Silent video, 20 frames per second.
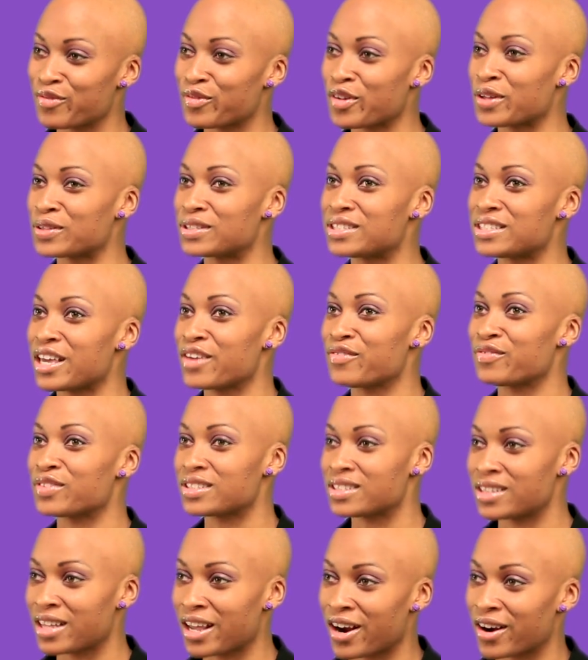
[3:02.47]
I felt
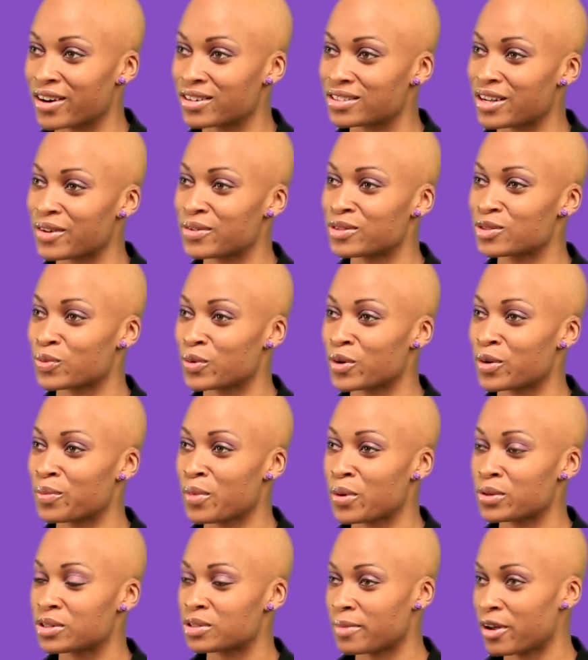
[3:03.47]
safest there because that was where
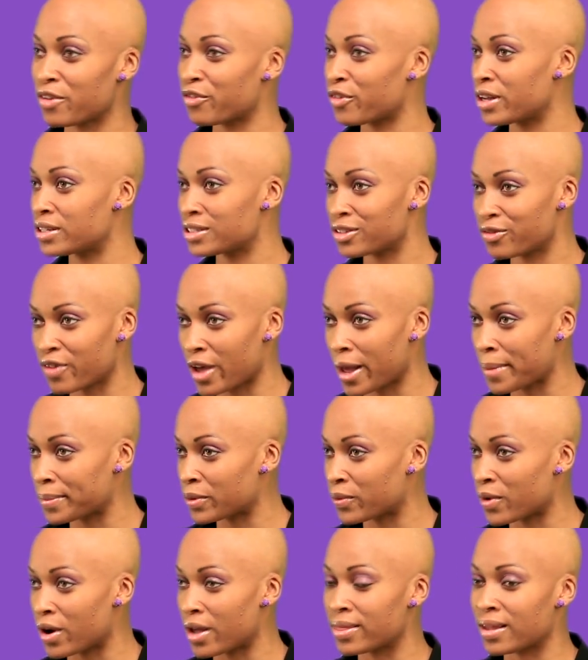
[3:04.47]
most of my friends and
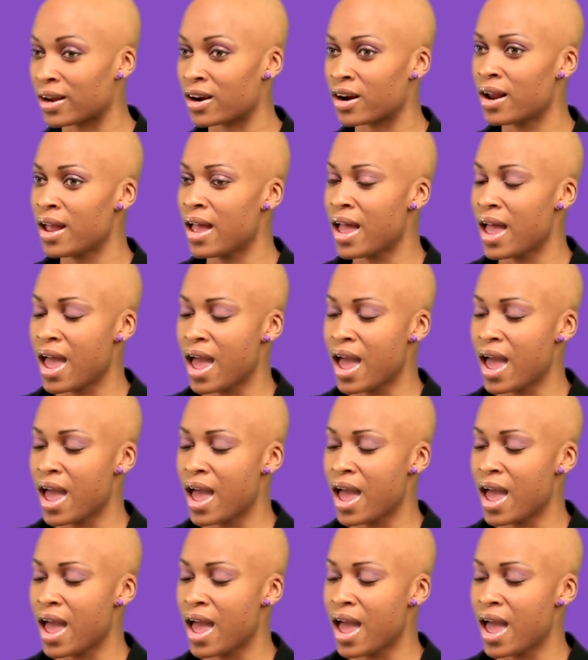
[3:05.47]
family were on there.